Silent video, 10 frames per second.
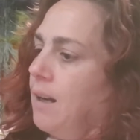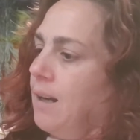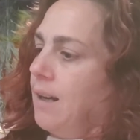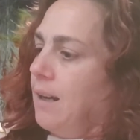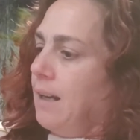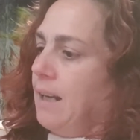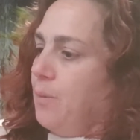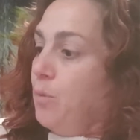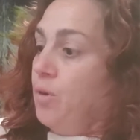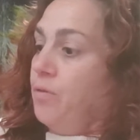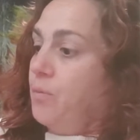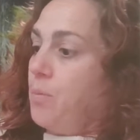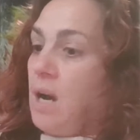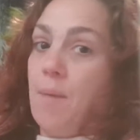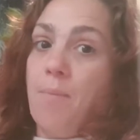I moved
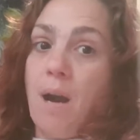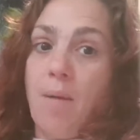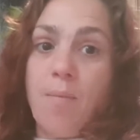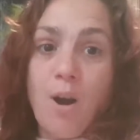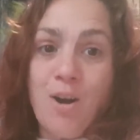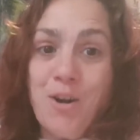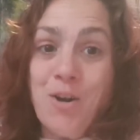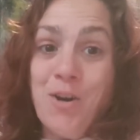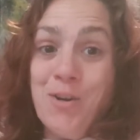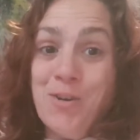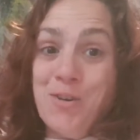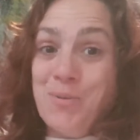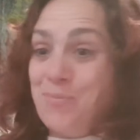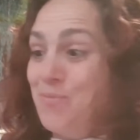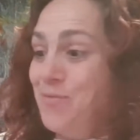my mum
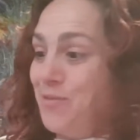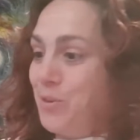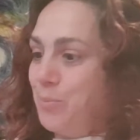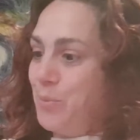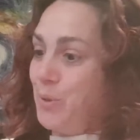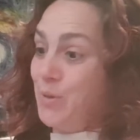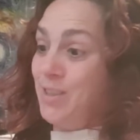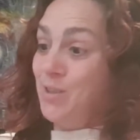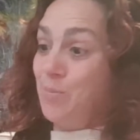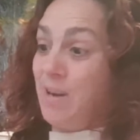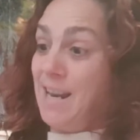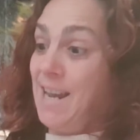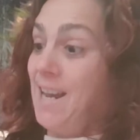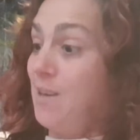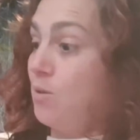home from Perth into my
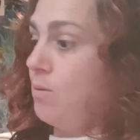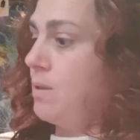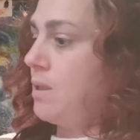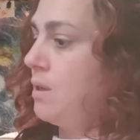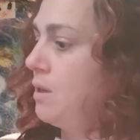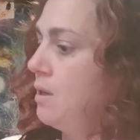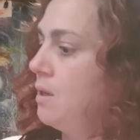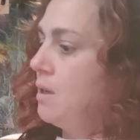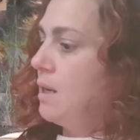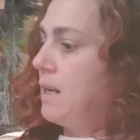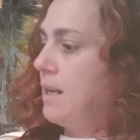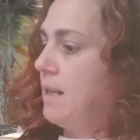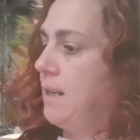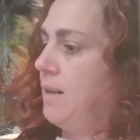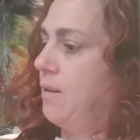house,
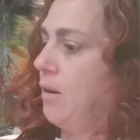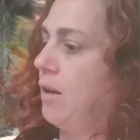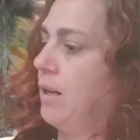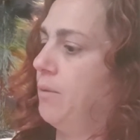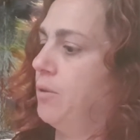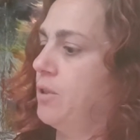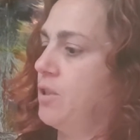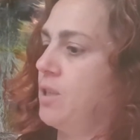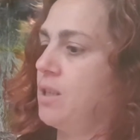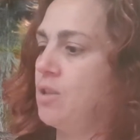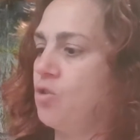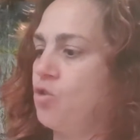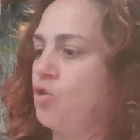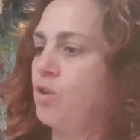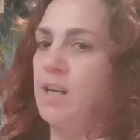and I was just
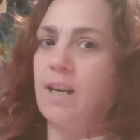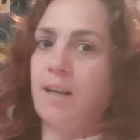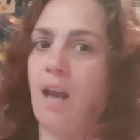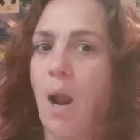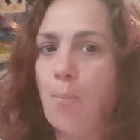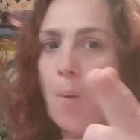triggered like